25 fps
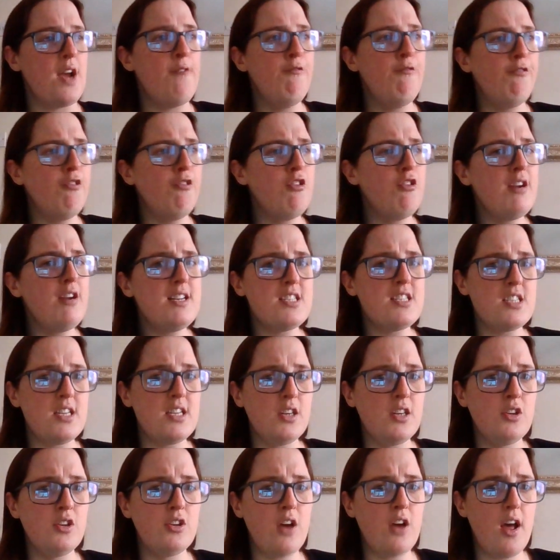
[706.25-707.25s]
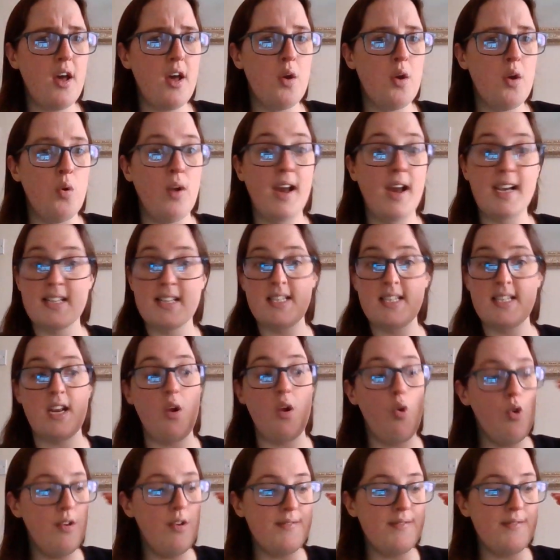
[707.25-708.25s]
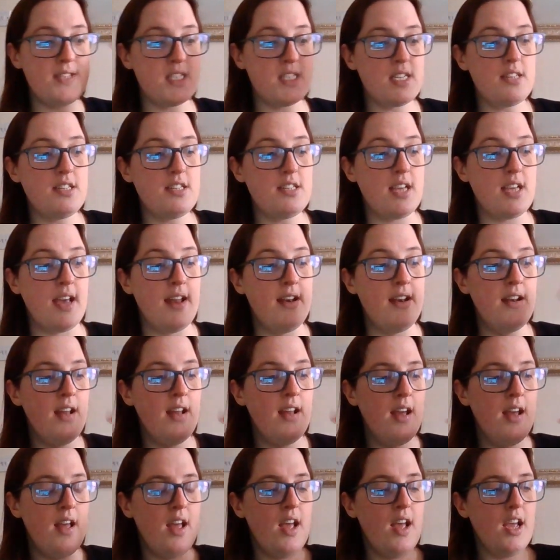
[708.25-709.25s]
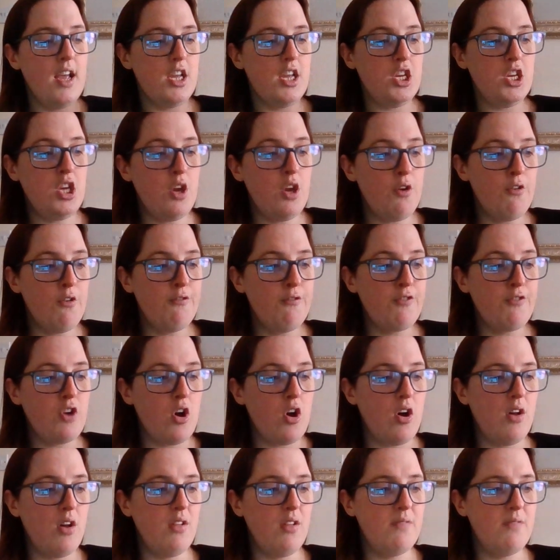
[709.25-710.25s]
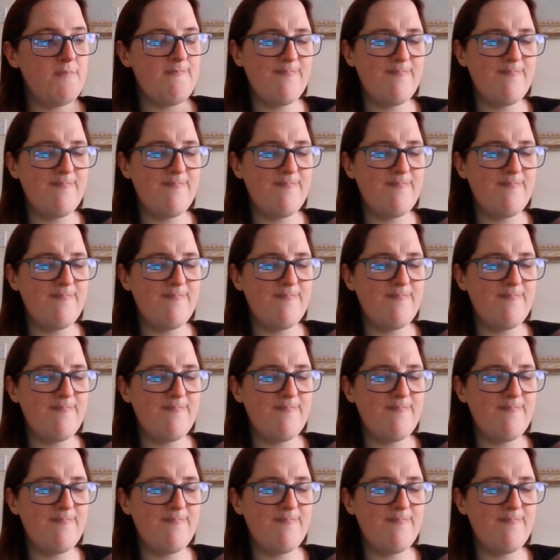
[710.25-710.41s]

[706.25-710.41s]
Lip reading: And for it to go, like I said, all of a sudden, you've got